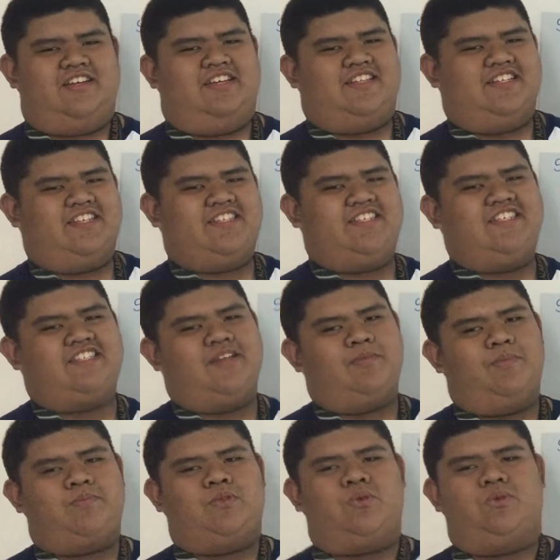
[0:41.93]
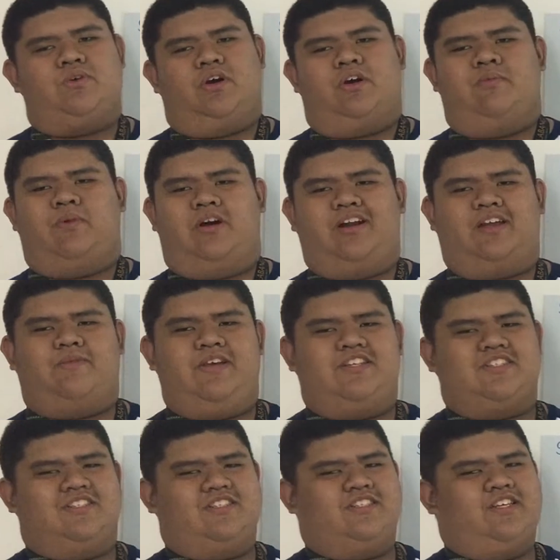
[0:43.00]
It is a system of two or more
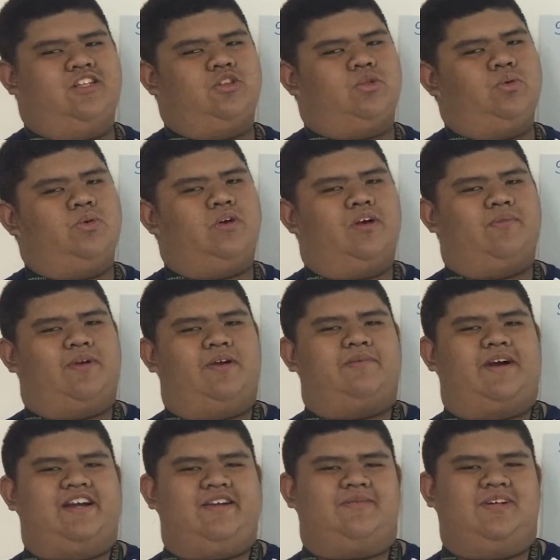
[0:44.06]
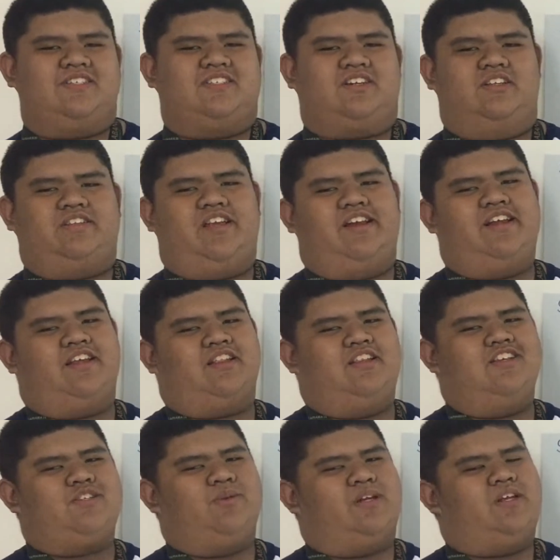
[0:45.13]
equations in two or more variables containing at
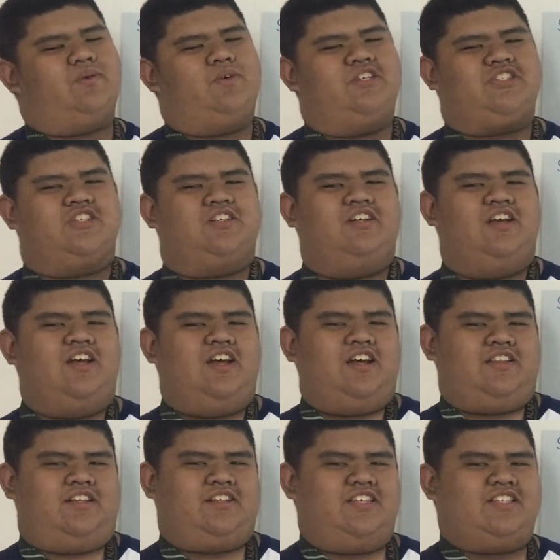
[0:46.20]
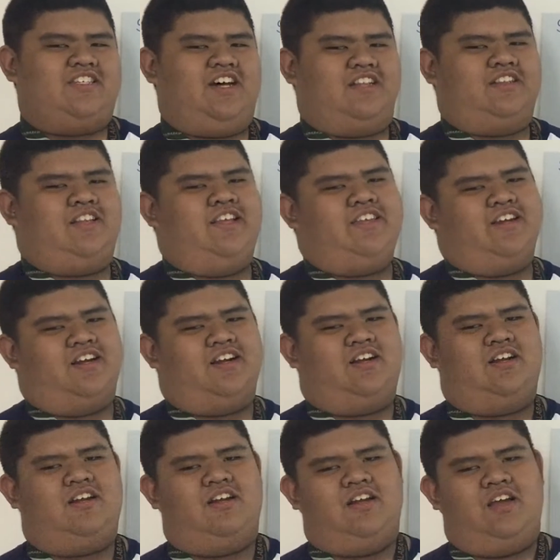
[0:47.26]
least one equation that is not linear.
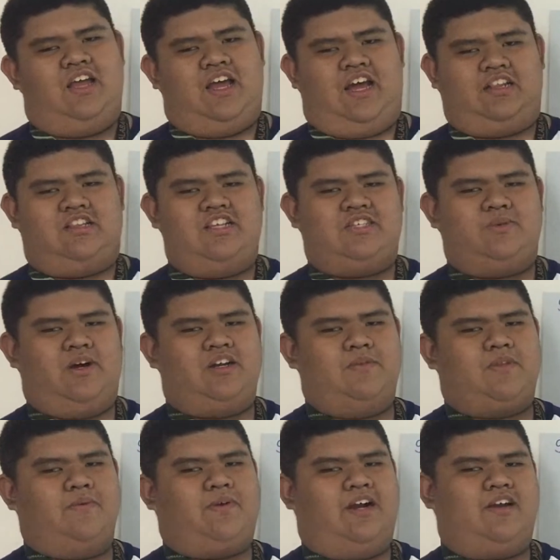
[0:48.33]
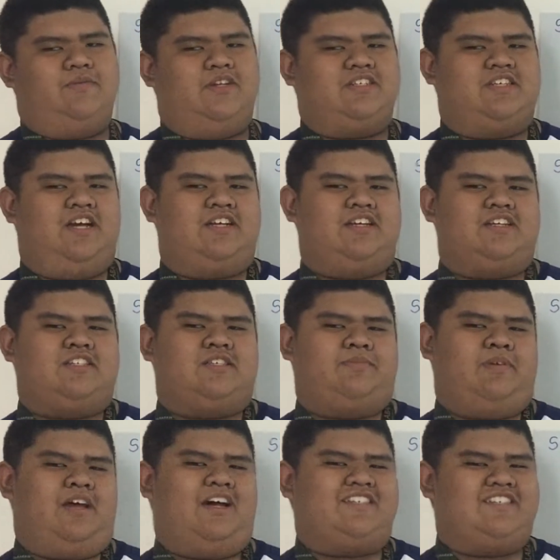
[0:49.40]
At least one of the variables
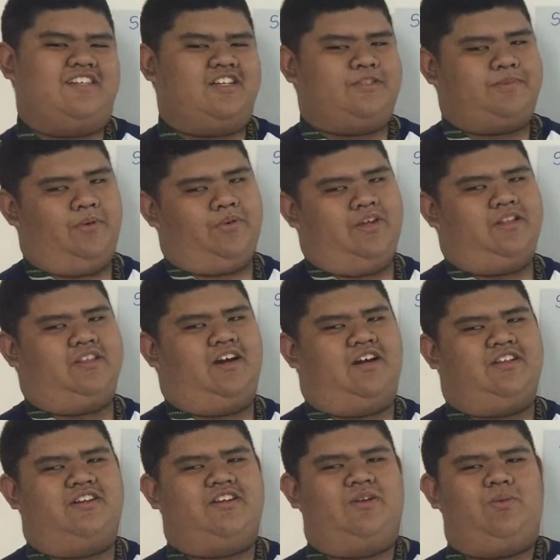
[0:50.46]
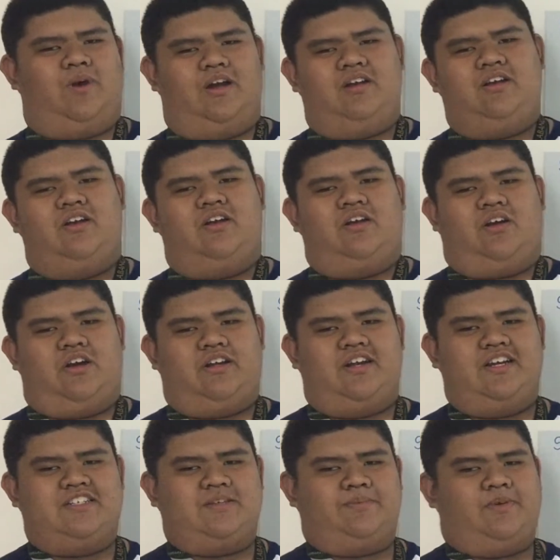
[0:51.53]
has an exponent other than 1, or
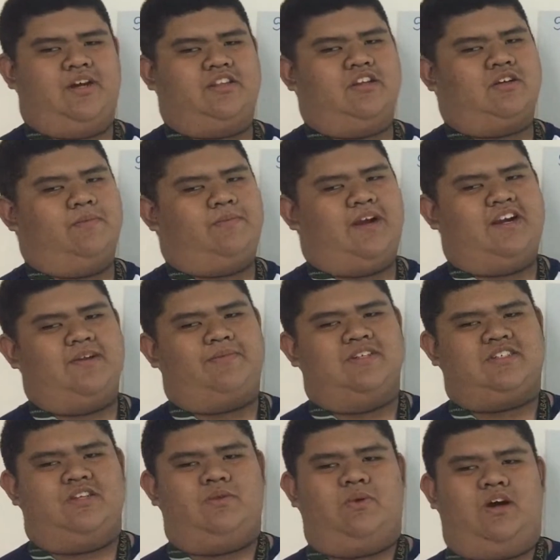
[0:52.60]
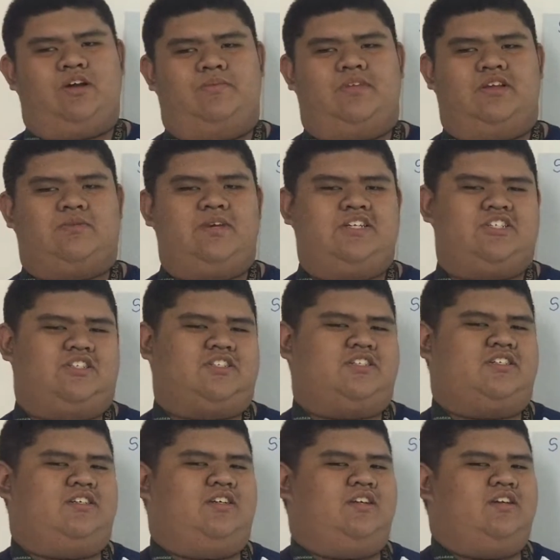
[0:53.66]
there is a product of variables in one of the equations.